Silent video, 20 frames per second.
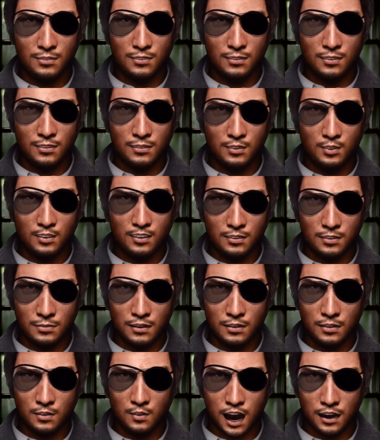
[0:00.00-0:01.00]
I'm sure it
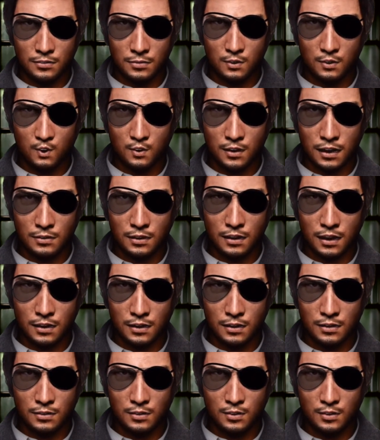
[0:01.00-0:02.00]
has problems right
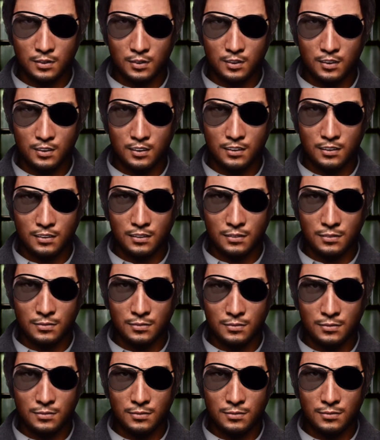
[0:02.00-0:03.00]
now, but I'm sure
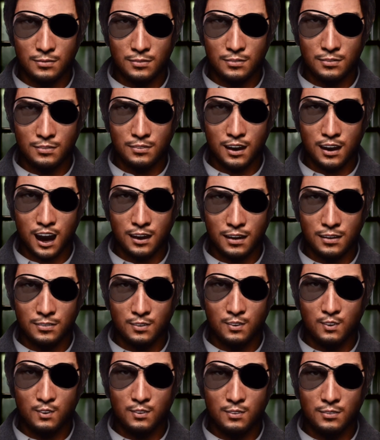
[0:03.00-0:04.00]
I'll be
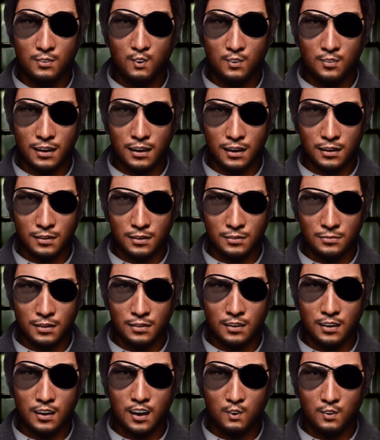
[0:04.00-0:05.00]
doing more of that.
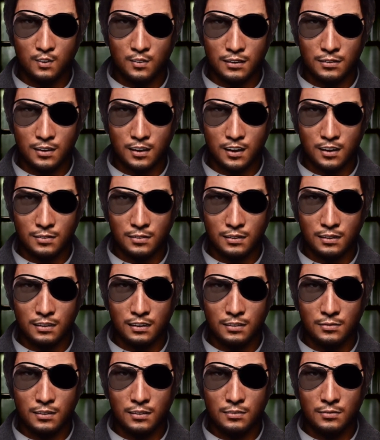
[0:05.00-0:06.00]
There's no way in hell I'm going
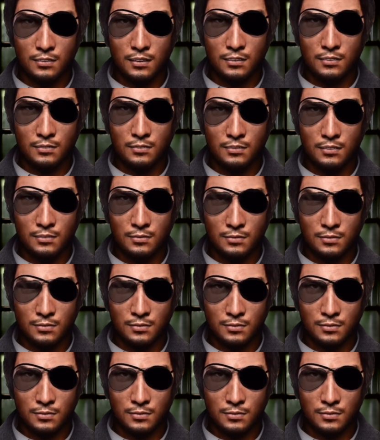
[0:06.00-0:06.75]
to stop playing that.